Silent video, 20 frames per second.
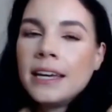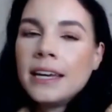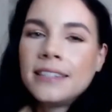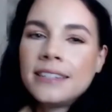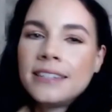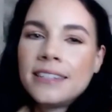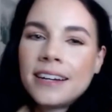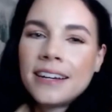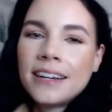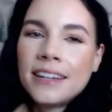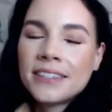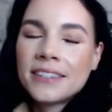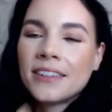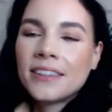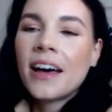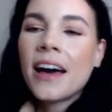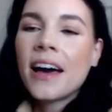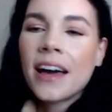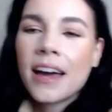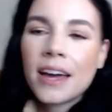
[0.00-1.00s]
Today's
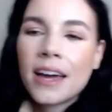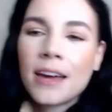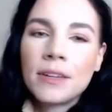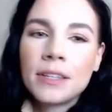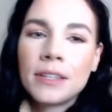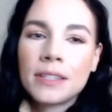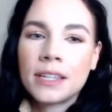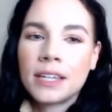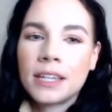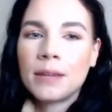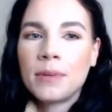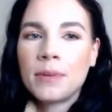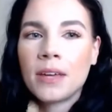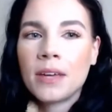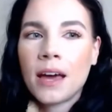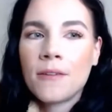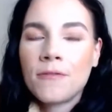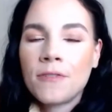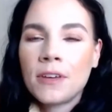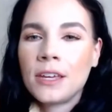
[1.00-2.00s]
live is going to be
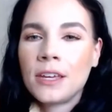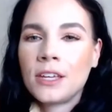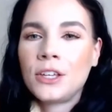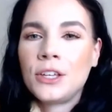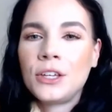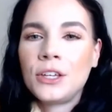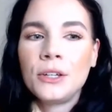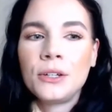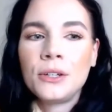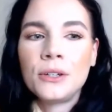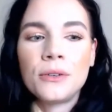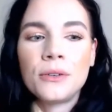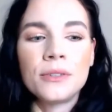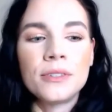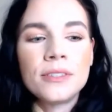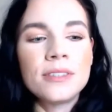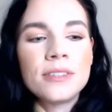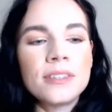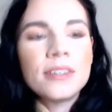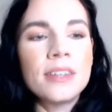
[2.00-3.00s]

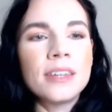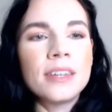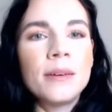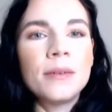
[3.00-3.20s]
FAQs.